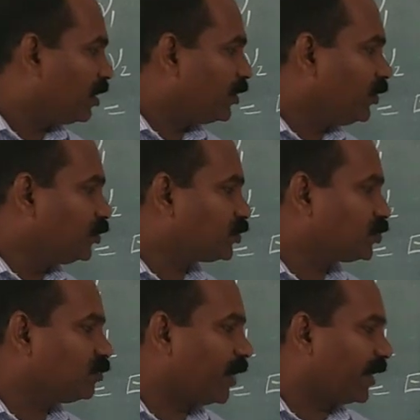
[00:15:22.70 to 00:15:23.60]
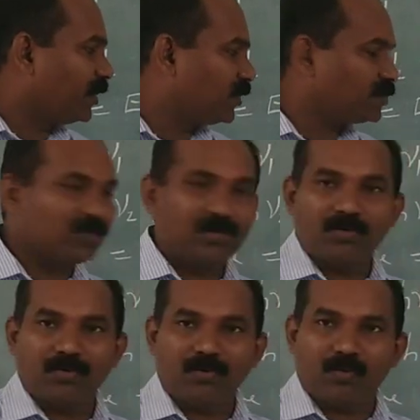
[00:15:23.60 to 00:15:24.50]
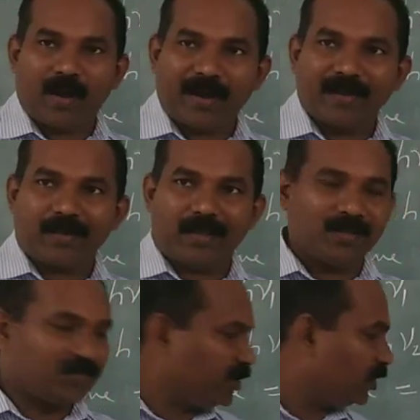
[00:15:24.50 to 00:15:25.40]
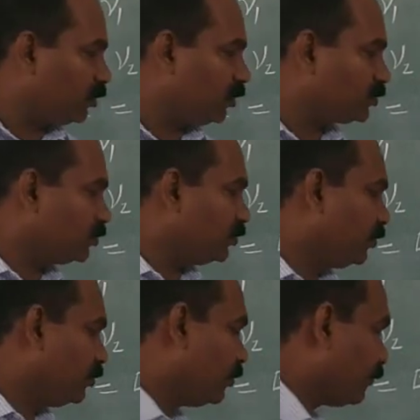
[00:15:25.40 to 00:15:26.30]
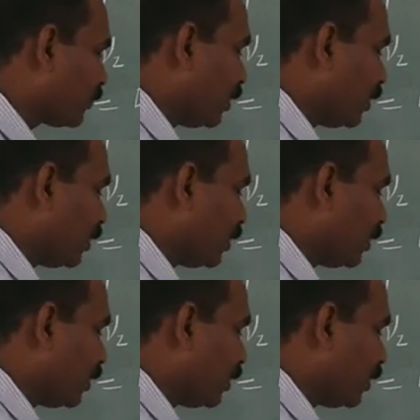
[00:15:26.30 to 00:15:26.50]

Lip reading: Nu 2 minus nu 1 is equal to nu.